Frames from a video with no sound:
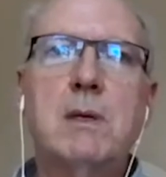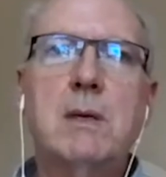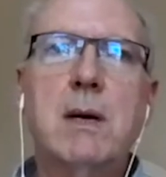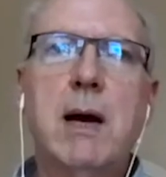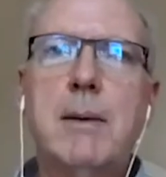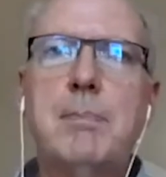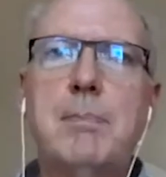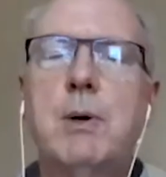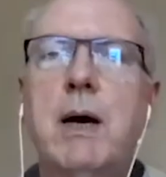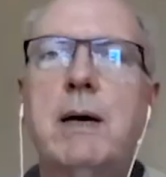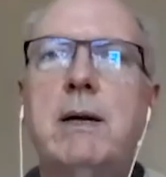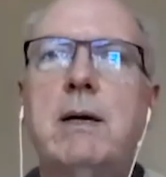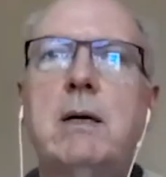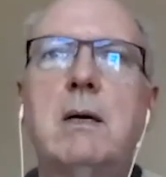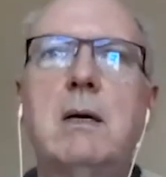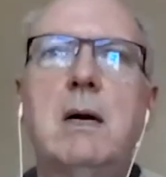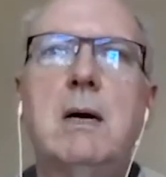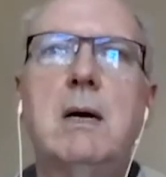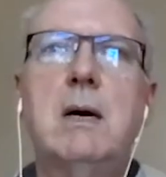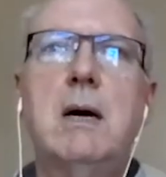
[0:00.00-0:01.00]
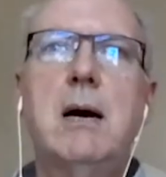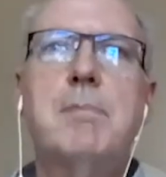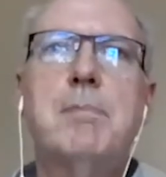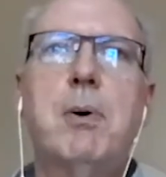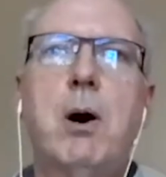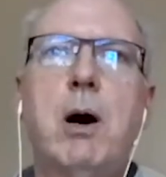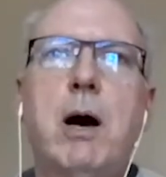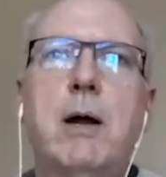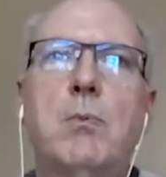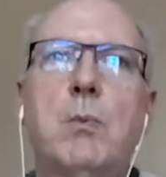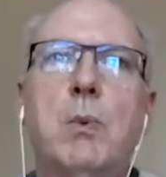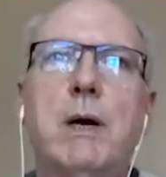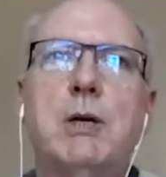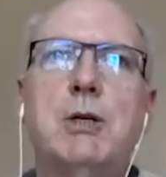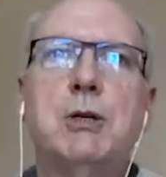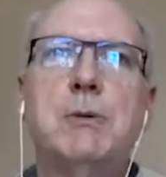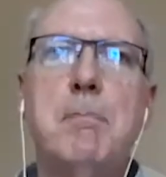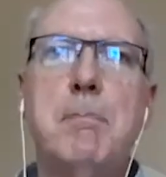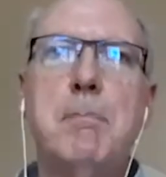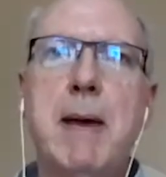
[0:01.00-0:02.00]
typewriter, upon
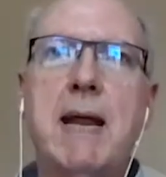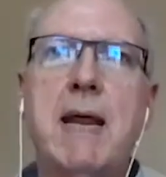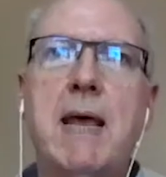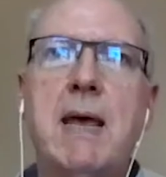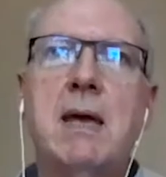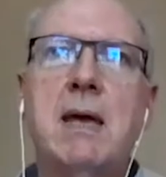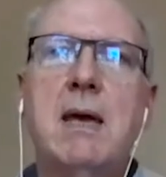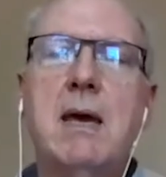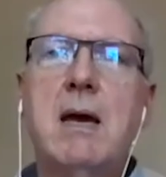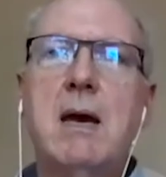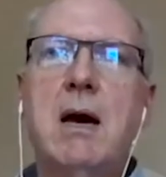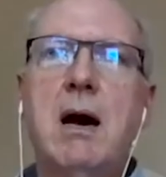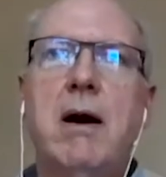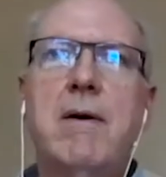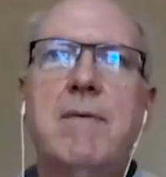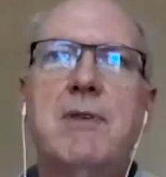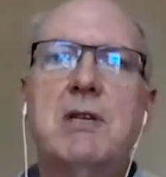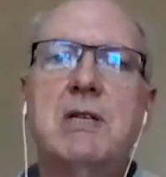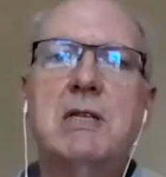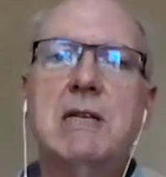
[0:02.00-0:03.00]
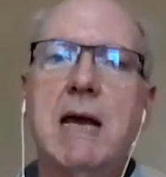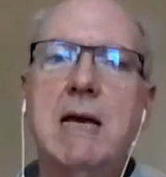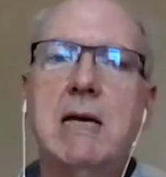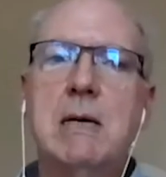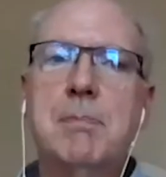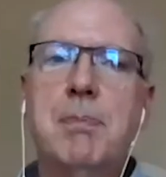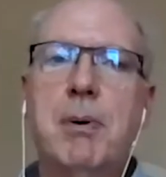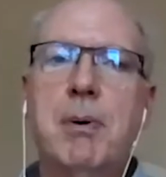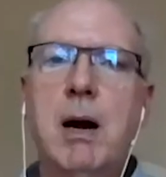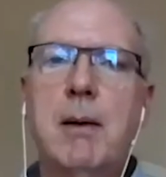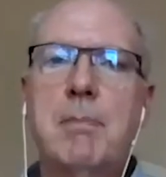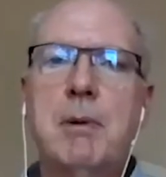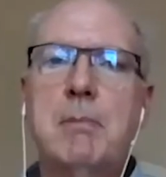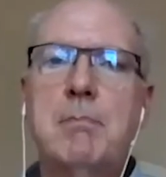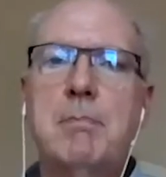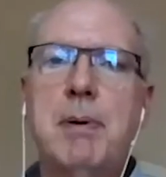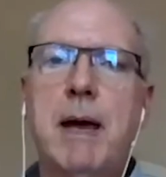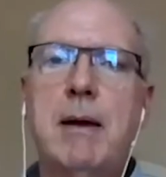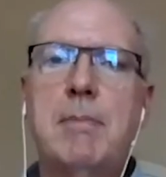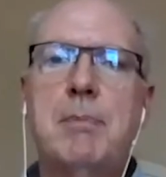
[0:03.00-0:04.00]
which many of the State
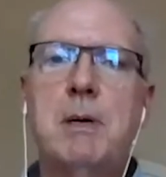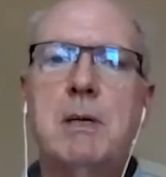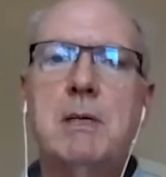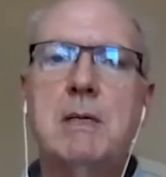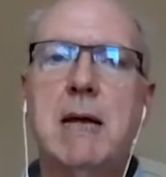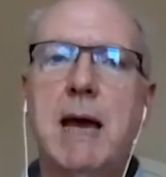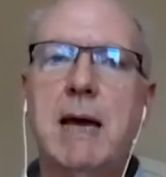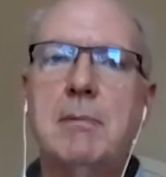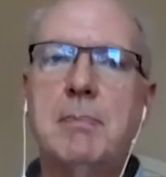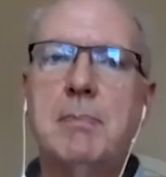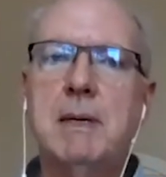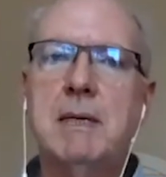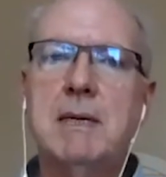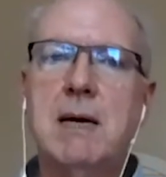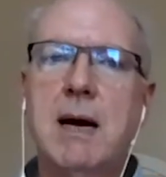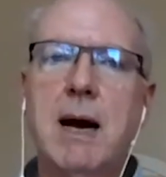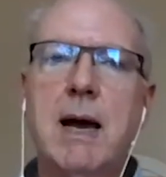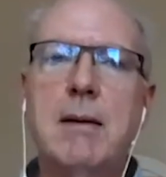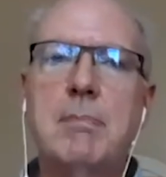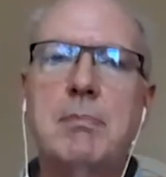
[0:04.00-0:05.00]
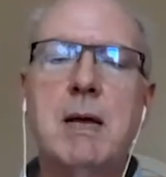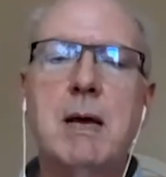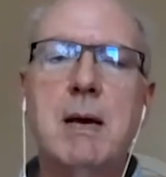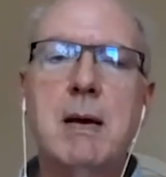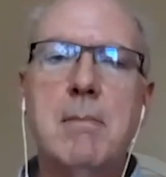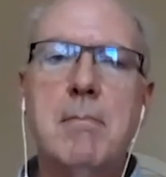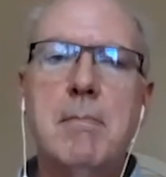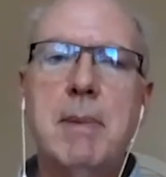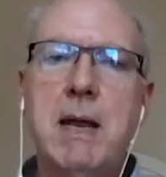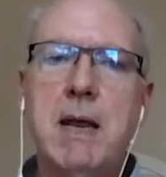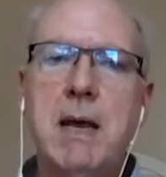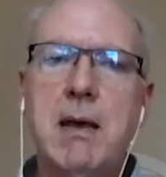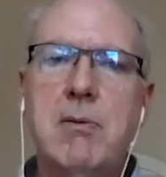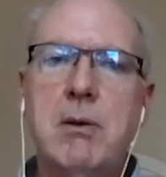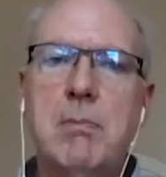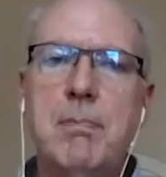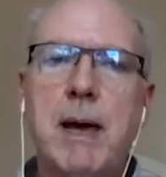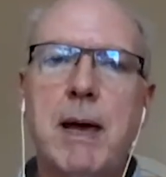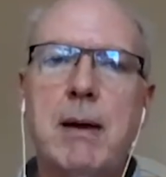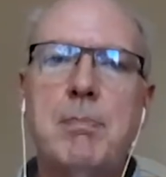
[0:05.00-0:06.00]
Department papers had been typed. Many of
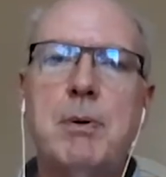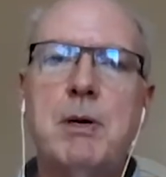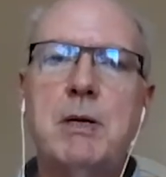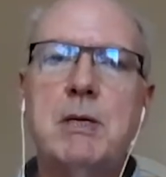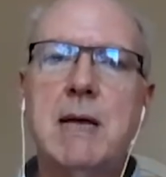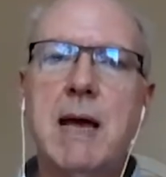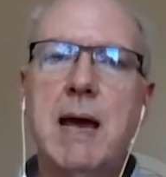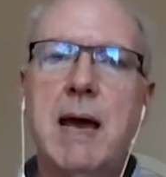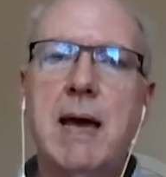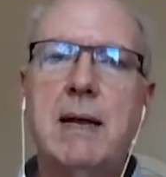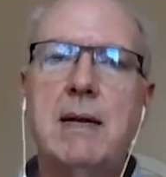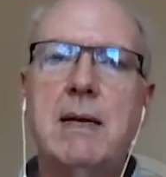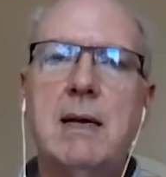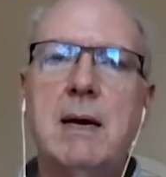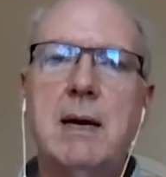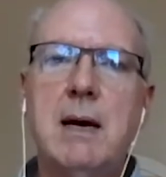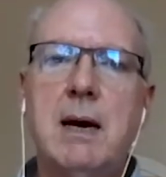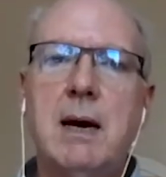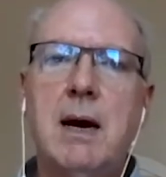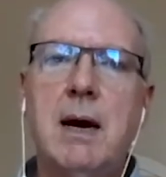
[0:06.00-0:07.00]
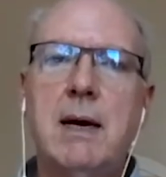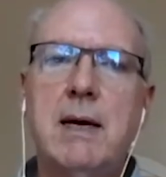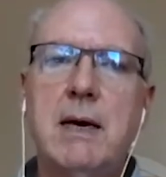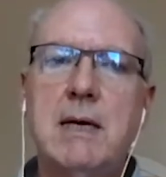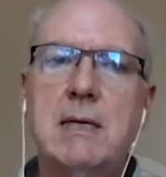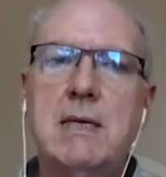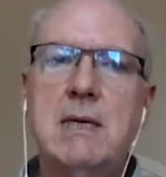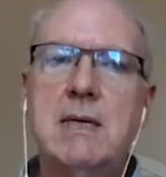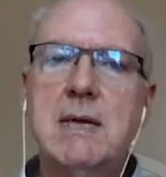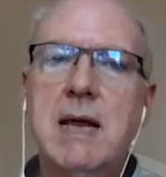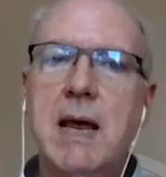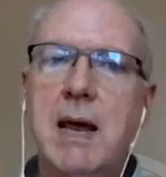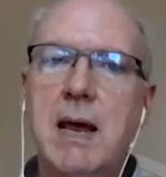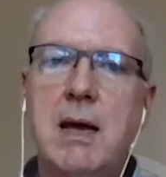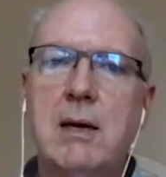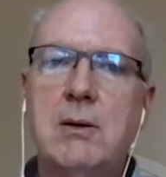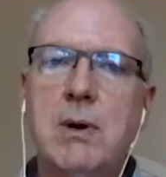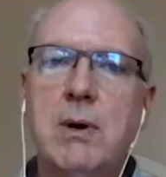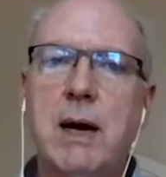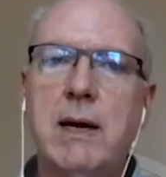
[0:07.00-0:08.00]
the papers had Hiss's
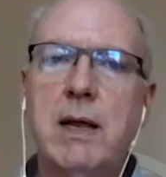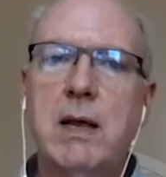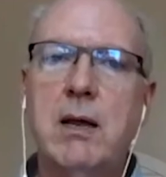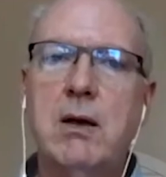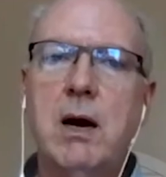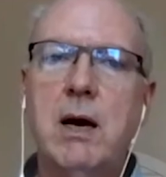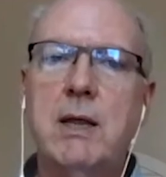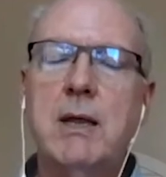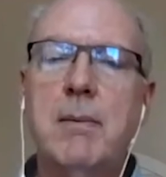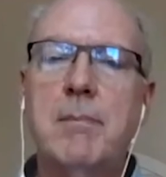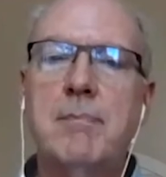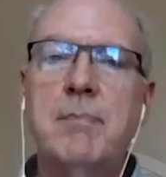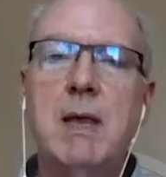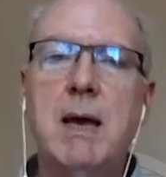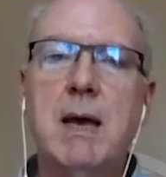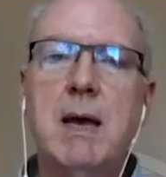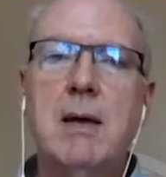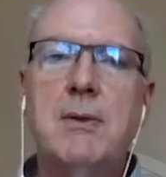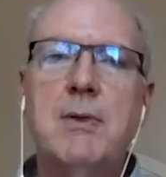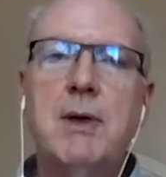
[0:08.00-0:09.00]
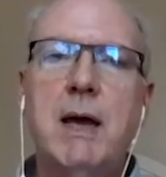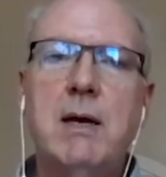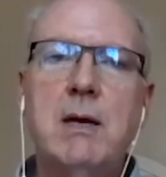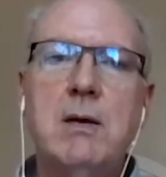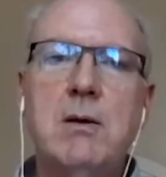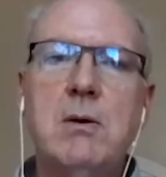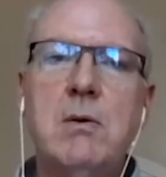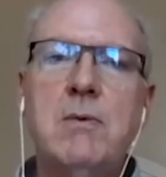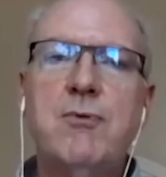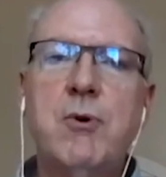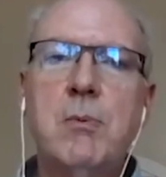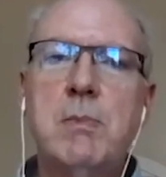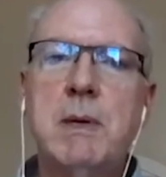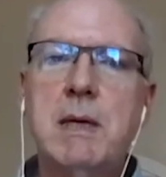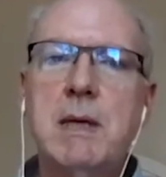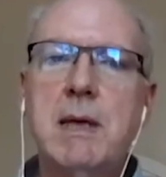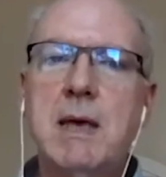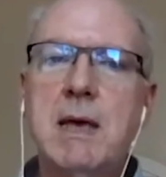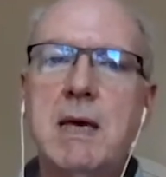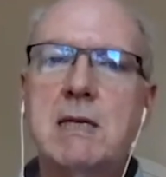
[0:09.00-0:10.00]
handwriting on them. They knew
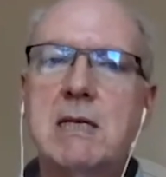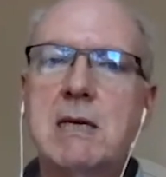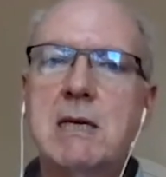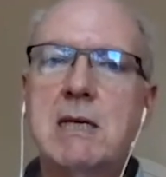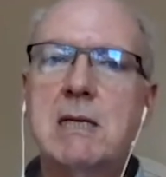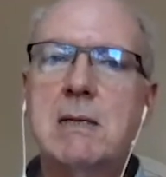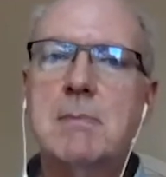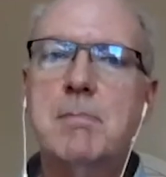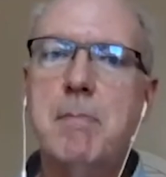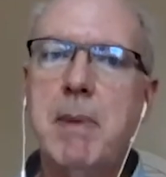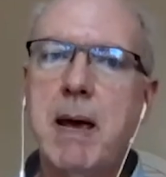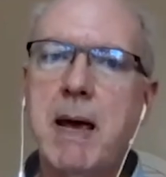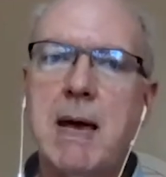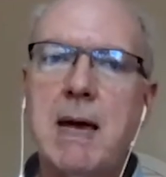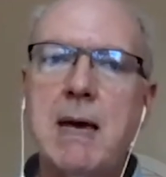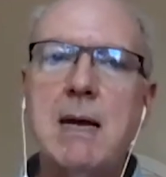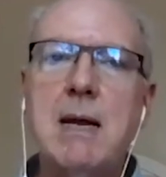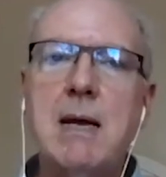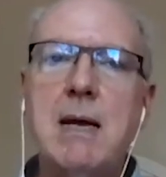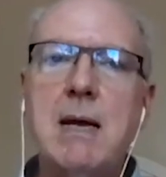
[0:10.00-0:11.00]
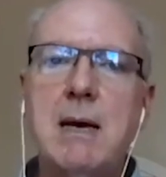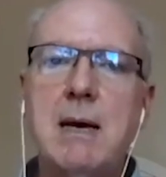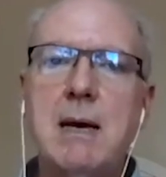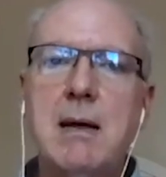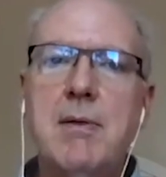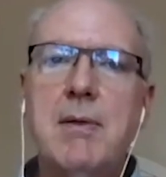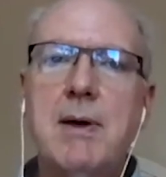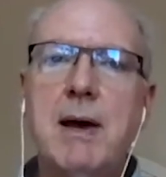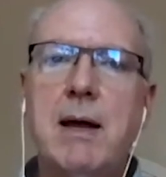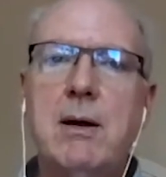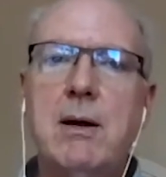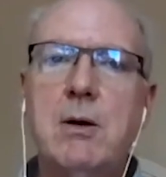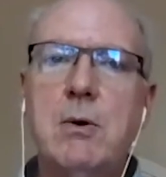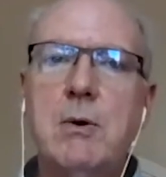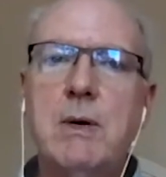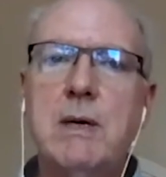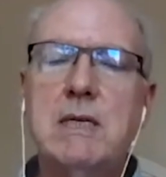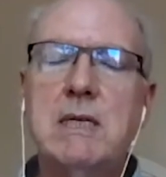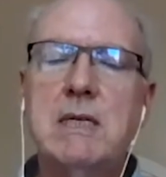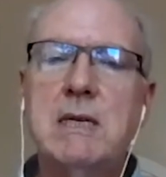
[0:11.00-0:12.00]
from Hiss's maid that
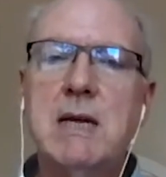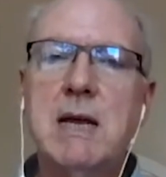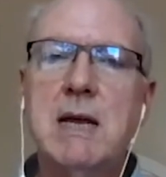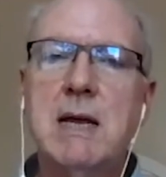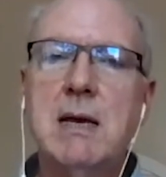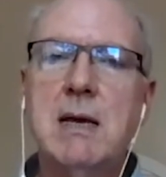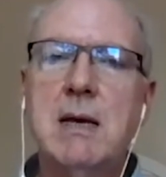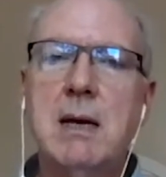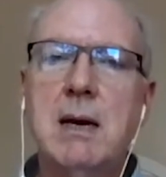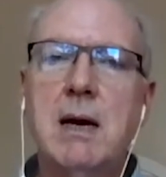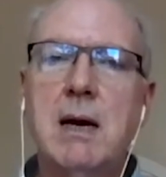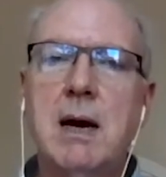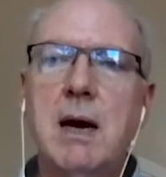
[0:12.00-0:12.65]
who had seen